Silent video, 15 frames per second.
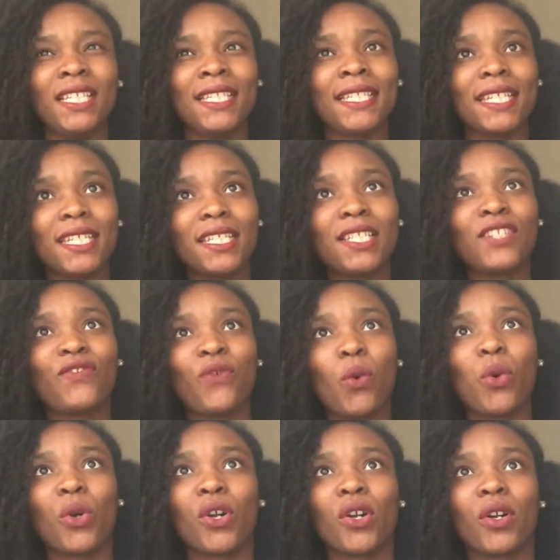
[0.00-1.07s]
did it
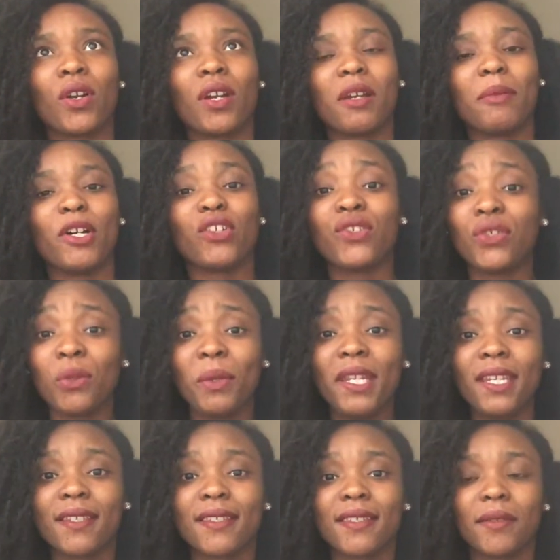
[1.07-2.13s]
for about 2
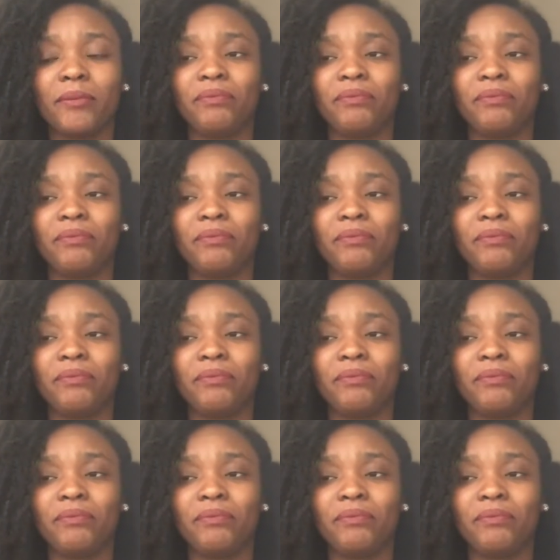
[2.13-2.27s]
weeks.